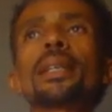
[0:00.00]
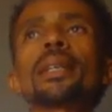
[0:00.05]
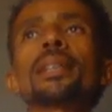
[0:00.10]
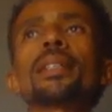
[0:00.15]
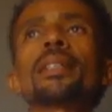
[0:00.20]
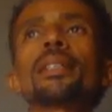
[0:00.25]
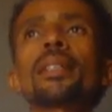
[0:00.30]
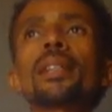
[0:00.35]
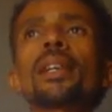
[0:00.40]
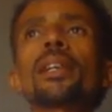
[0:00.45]

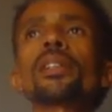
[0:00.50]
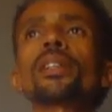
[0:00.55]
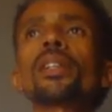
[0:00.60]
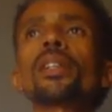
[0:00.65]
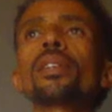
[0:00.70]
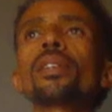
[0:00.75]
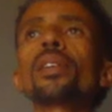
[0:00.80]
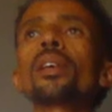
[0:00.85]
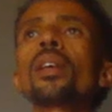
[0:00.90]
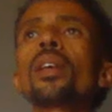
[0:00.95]

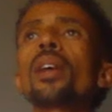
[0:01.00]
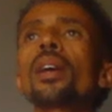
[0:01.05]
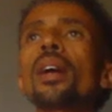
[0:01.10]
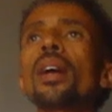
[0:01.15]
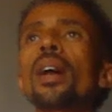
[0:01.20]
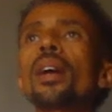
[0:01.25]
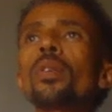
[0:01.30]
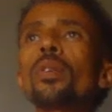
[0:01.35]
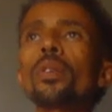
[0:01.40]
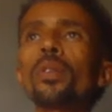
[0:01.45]
discussion,
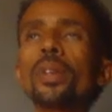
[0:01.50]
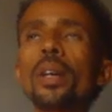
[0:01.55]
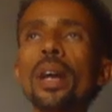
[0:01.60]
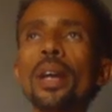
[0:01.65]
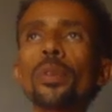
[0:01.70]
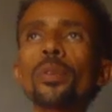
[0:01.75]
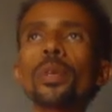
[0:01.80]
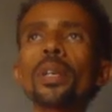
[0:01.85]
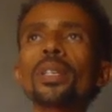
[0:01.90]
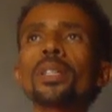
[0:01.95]
I will try
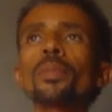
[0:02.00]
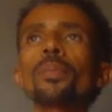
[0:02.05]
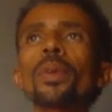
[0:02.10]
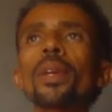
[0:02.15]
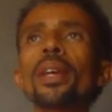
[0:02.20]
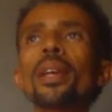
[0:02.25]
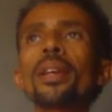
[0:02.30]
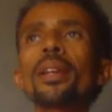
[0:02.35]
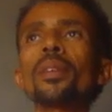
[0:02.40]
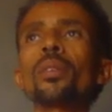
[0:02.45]
to
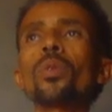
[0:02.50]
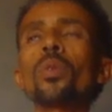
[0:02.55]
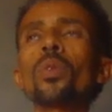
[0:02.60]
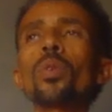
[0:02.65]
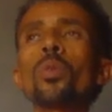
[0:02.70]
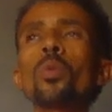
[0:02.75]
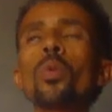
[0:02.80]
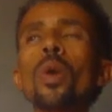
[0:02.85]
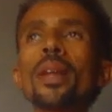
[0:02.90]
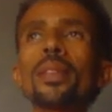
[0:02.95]
explain
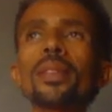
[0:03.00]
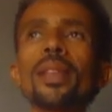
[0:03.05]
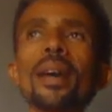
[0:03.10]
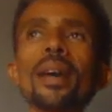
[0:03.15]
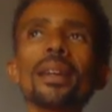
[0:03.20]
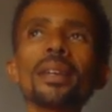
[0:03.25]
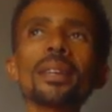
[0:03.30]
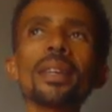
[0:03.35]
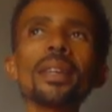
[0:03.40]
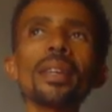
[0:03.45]
what
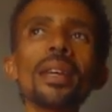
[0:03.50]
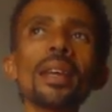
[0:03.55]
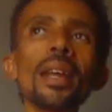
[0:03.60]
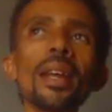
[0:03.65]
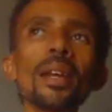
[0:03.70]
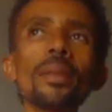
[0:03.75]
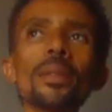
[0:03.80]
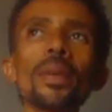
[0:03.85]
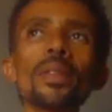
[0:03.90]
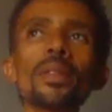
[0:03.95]
are key
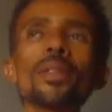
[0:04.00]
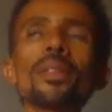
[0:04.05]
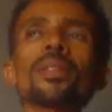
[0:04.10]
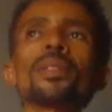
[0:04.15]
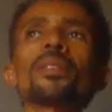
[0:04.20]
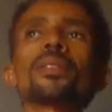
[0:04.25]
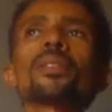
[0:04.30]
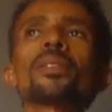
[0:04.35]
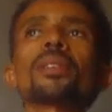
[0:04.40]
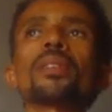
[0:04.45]

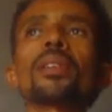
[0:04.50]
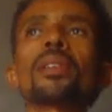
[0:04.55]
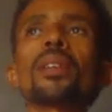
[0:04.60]
elements